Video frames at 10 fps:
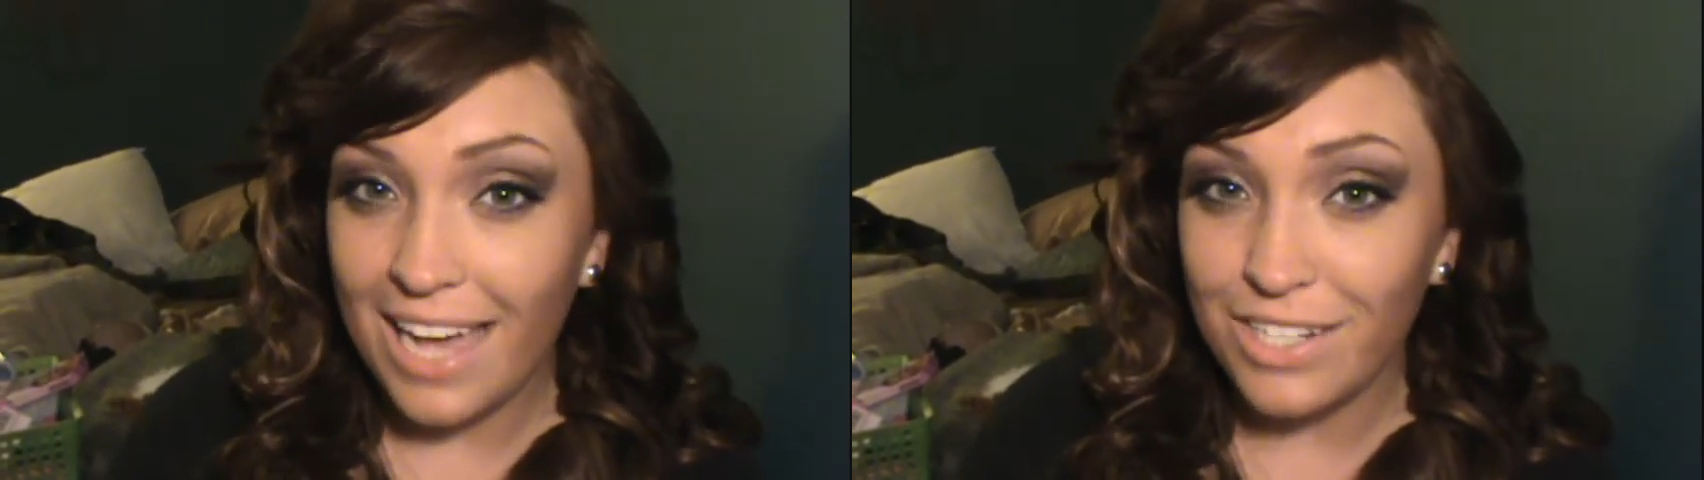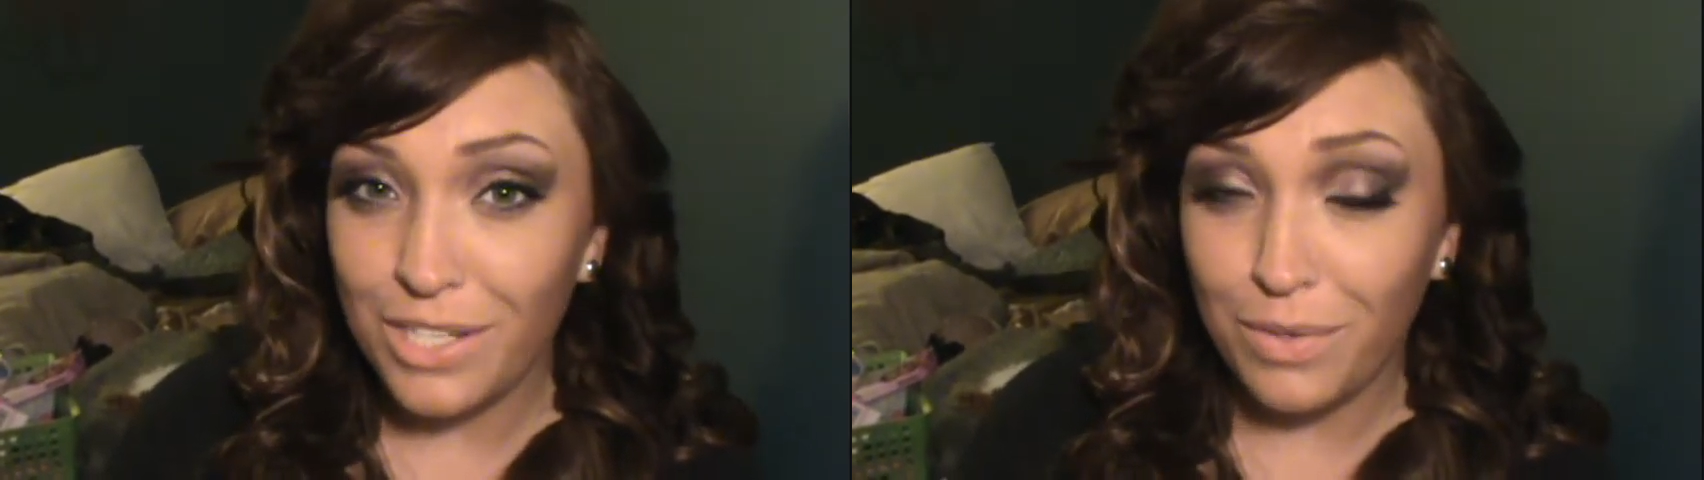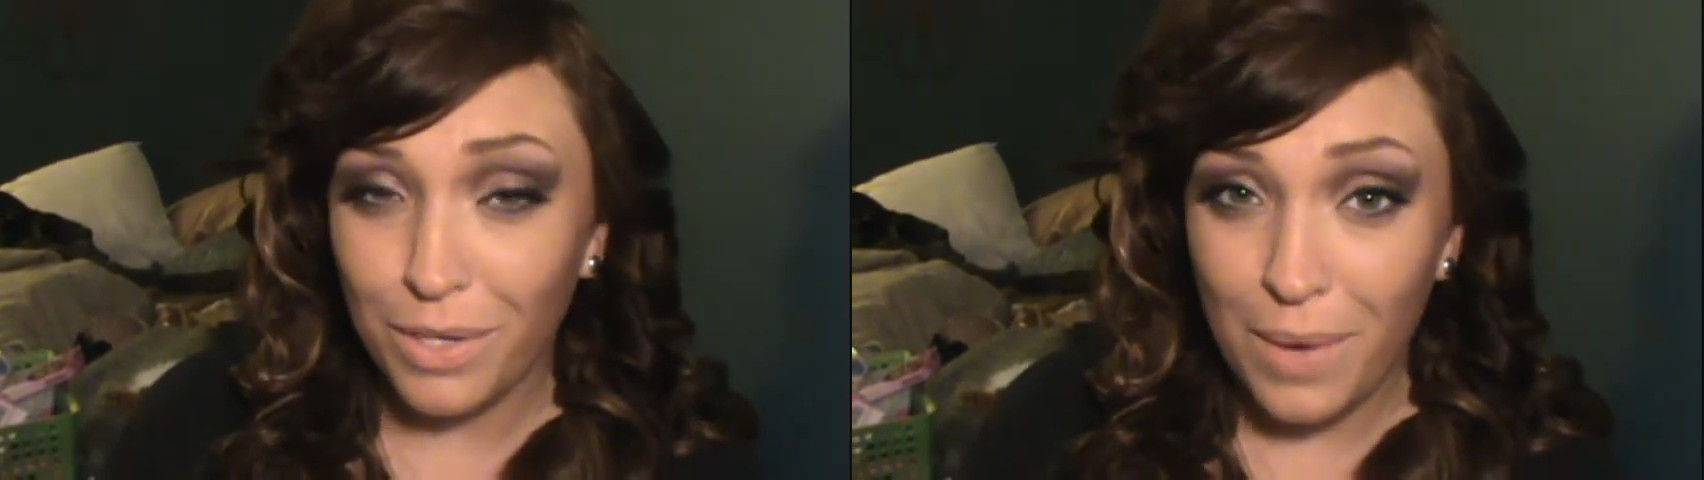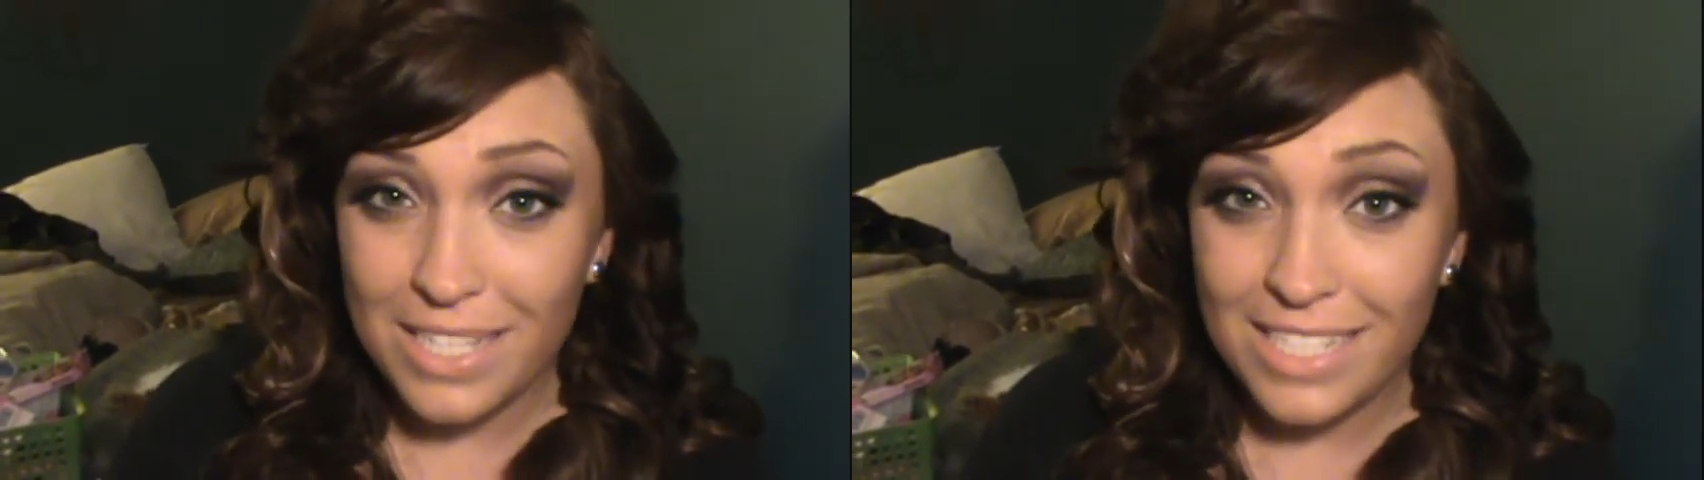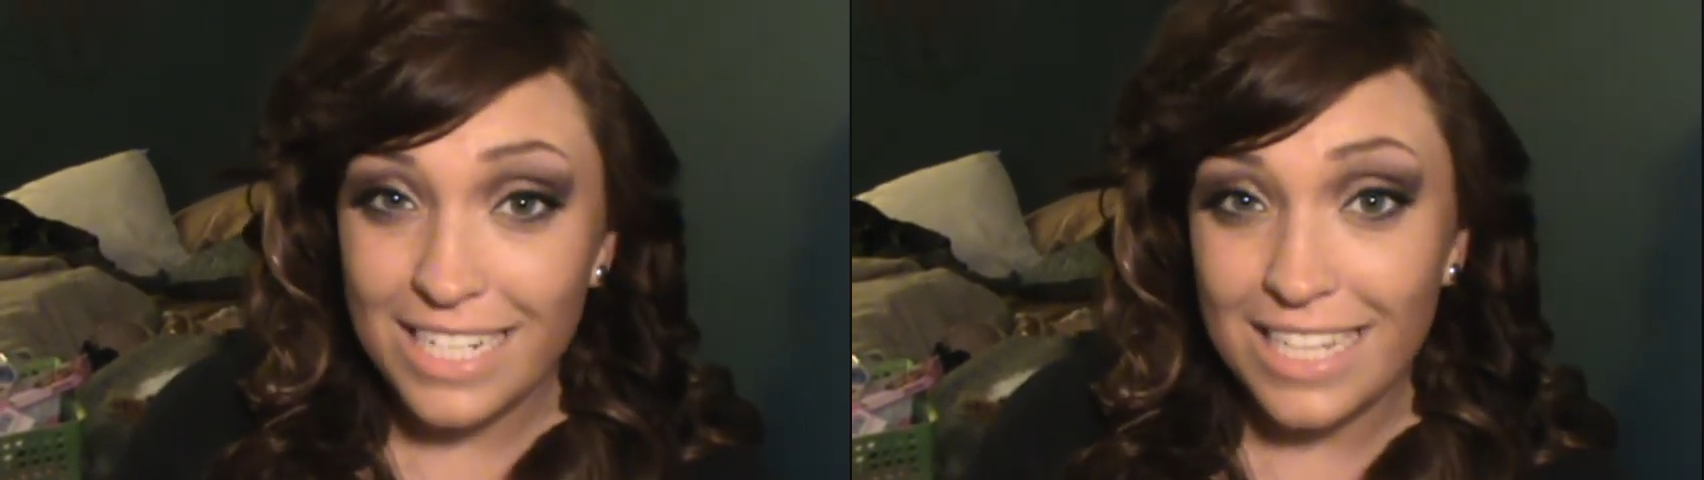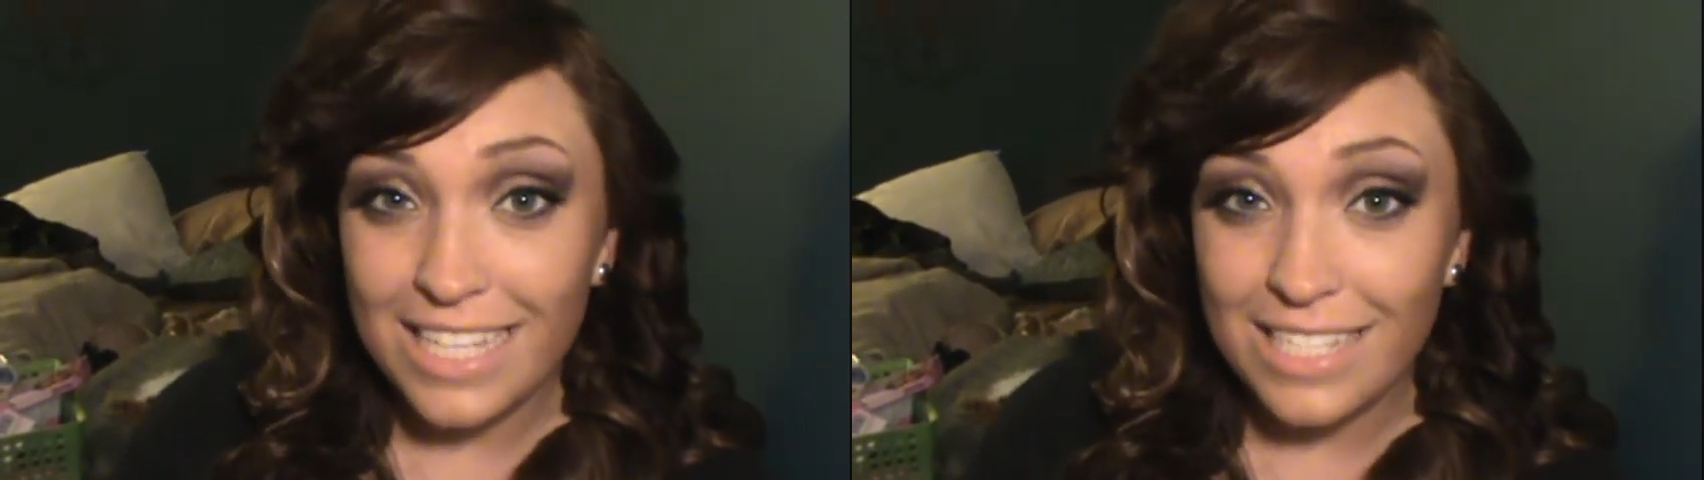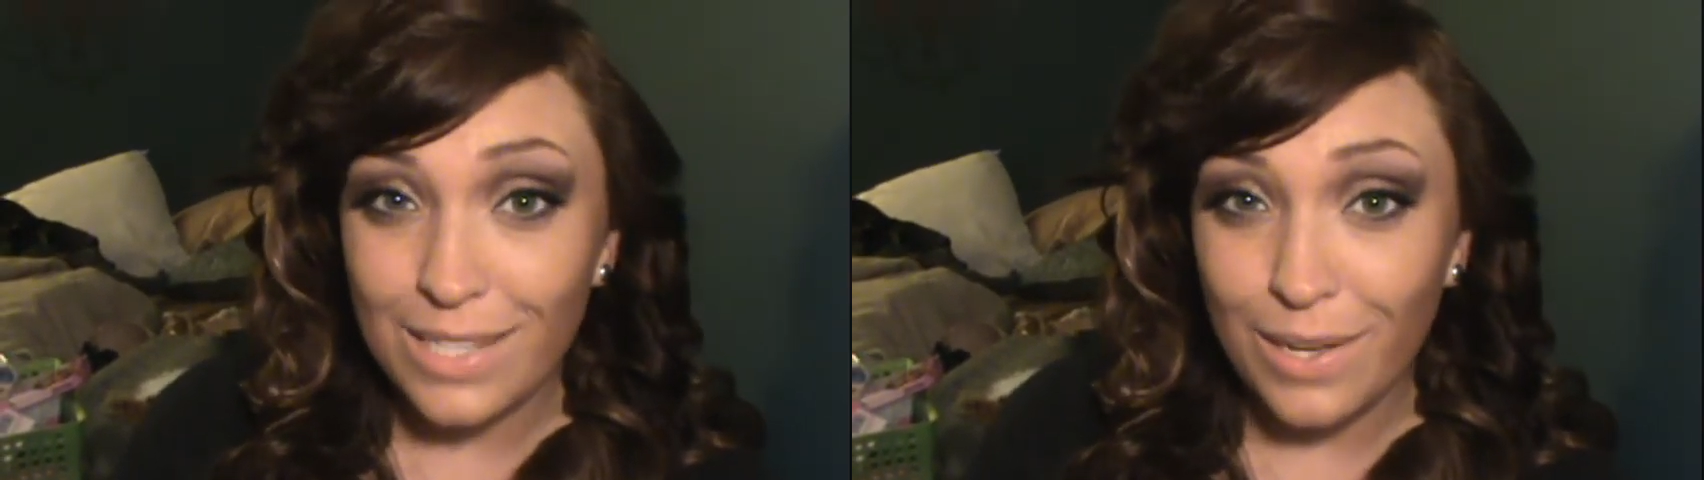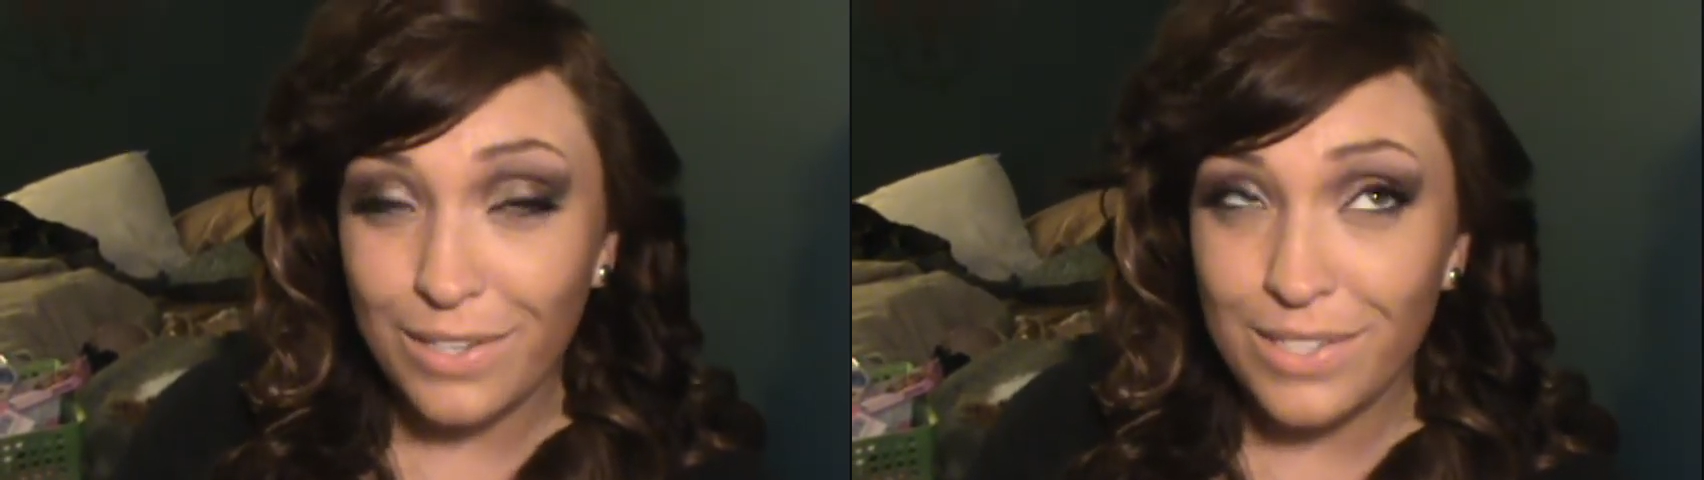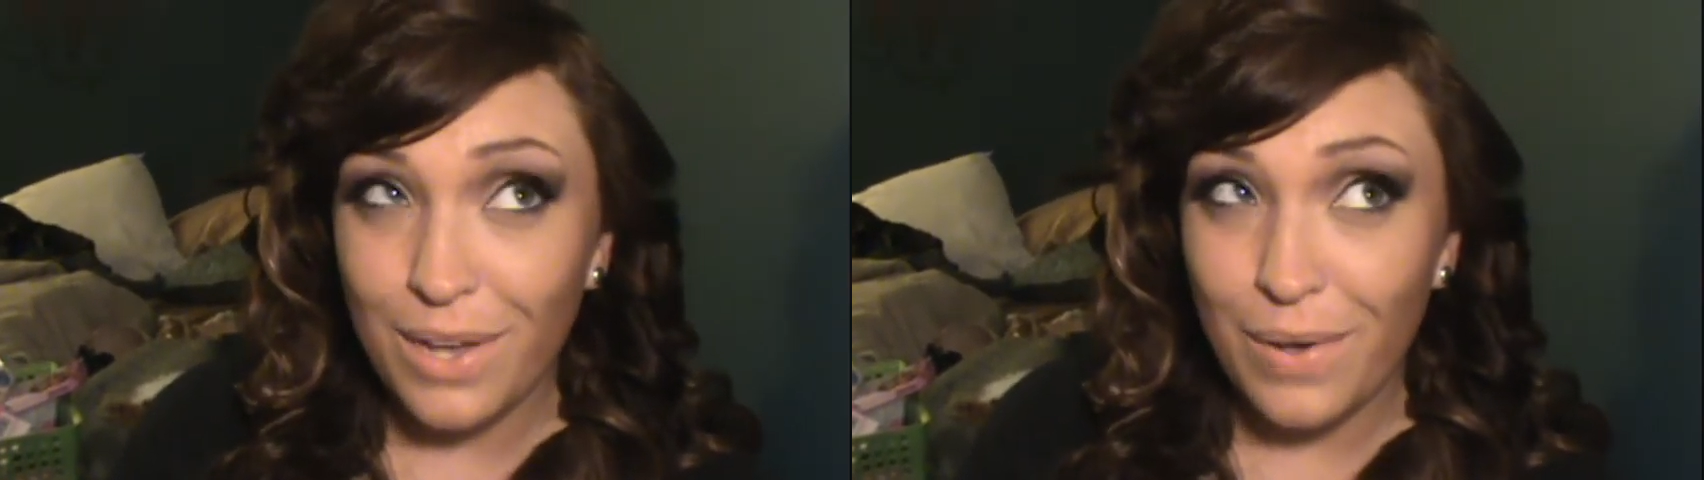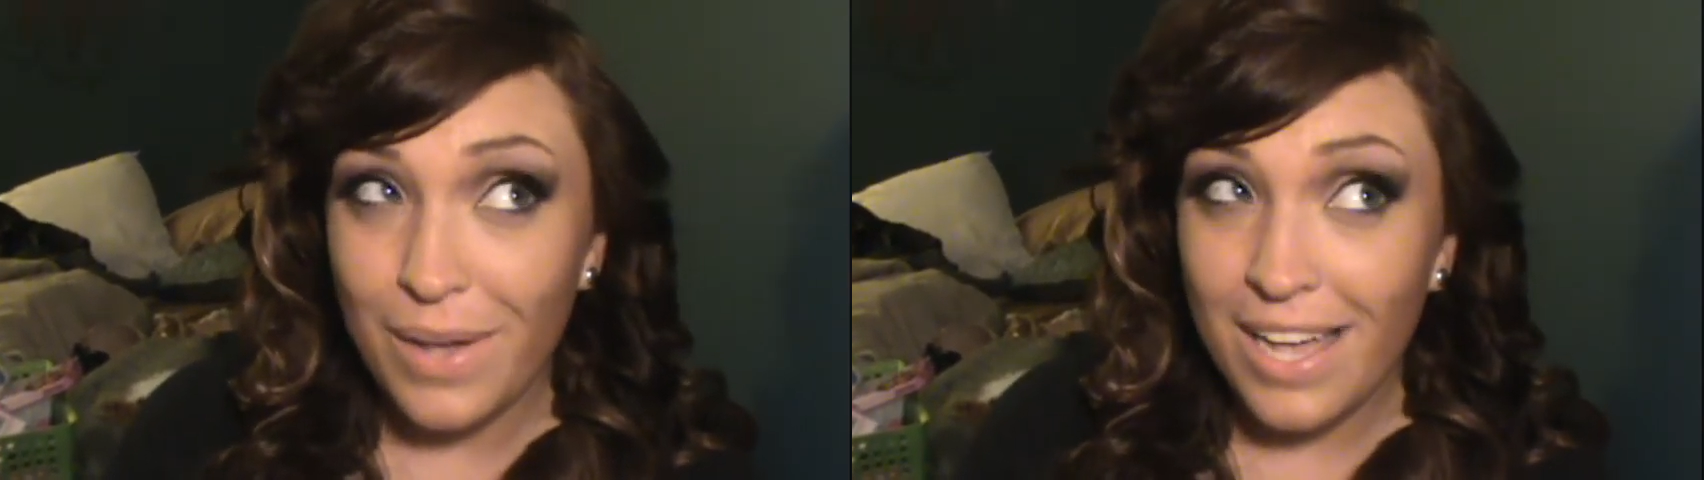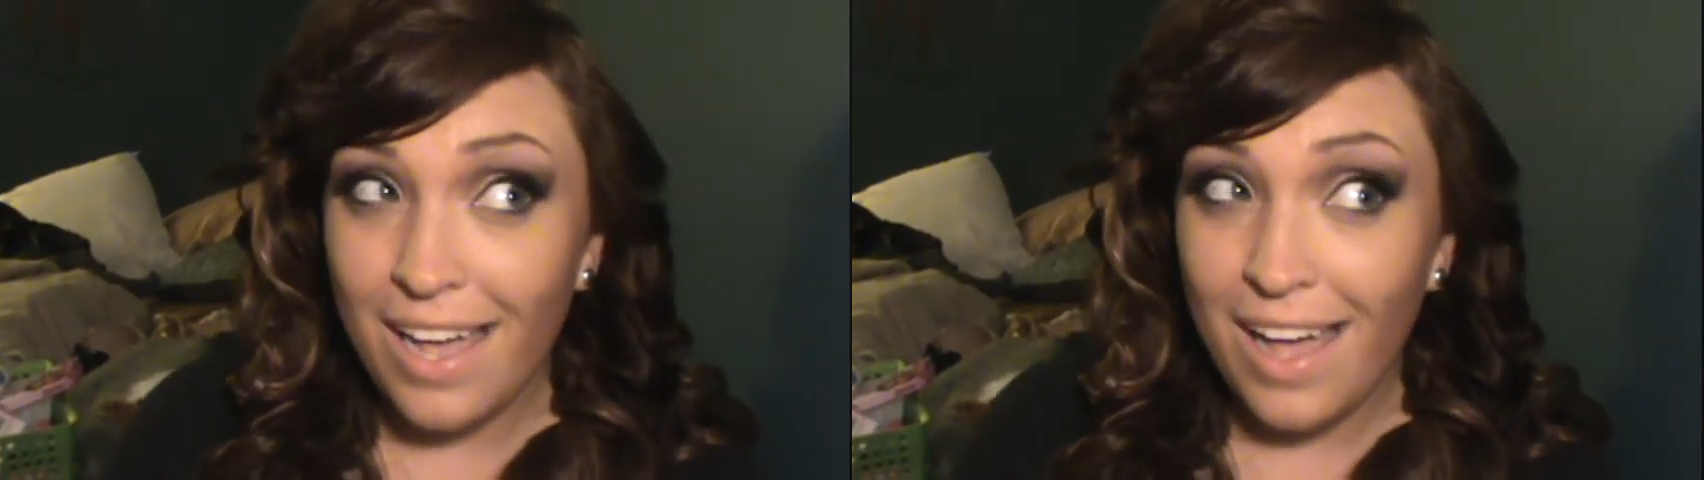actually requested this look, so